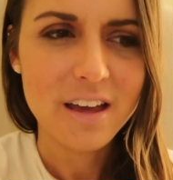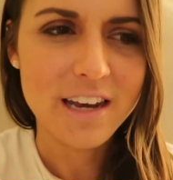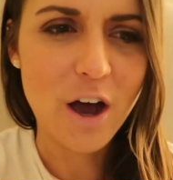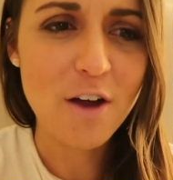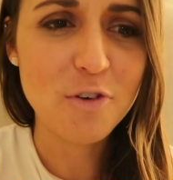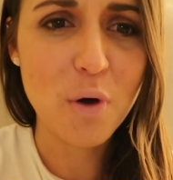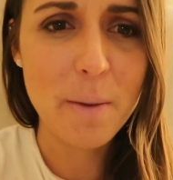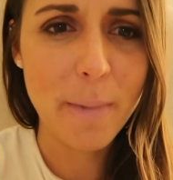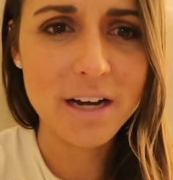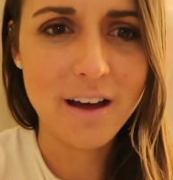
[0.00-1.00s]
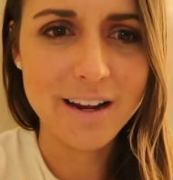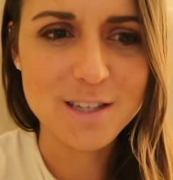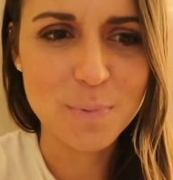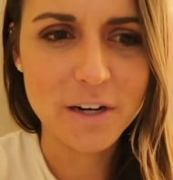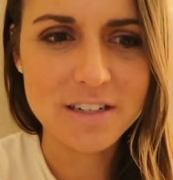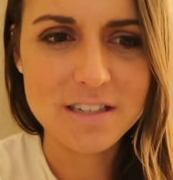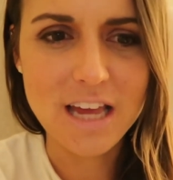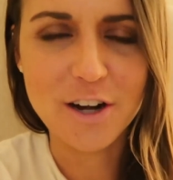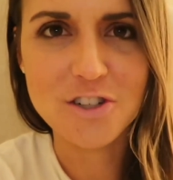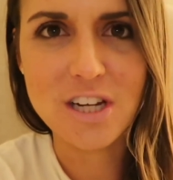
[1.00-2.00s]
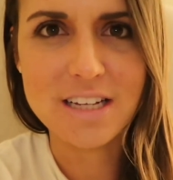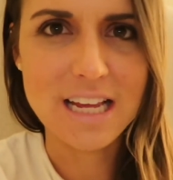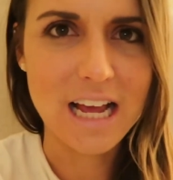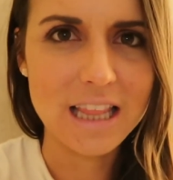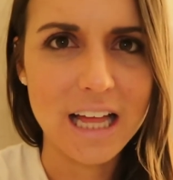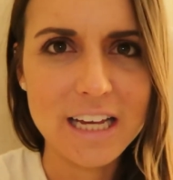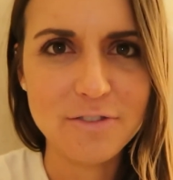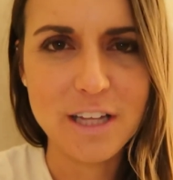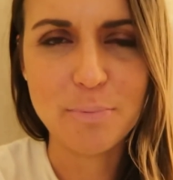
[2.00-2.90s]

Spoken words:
Now, everyone might not experience this energy as like a lively,